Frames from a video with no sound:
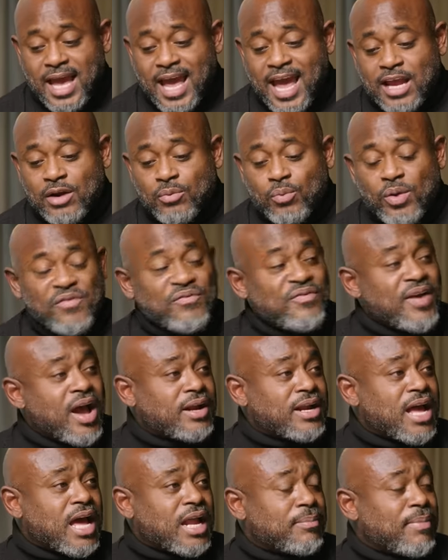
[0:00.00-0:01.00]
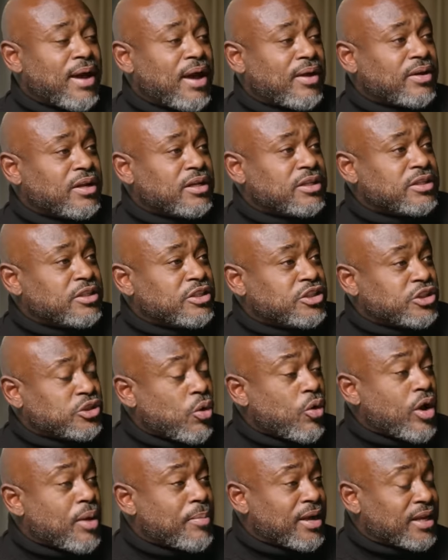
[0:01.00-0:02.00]
And we found out about the
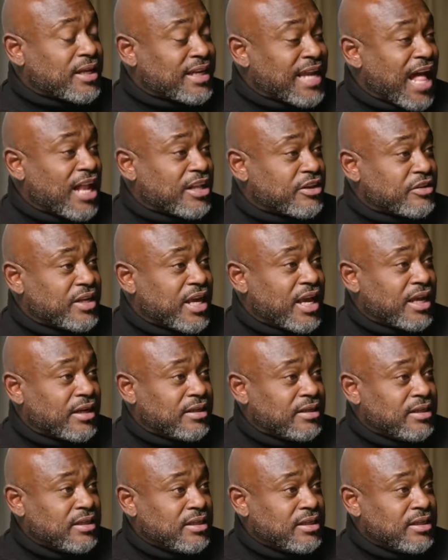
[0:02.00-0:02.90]
story about Gallaudet,